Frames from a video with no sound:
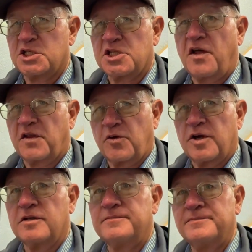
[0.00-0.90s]
just on the
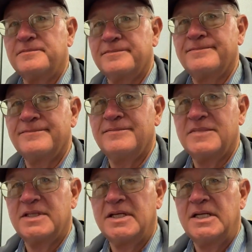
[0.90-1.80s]
grill.
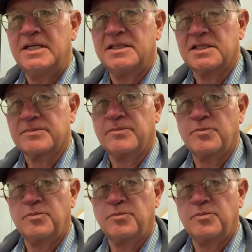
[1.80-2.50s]
Just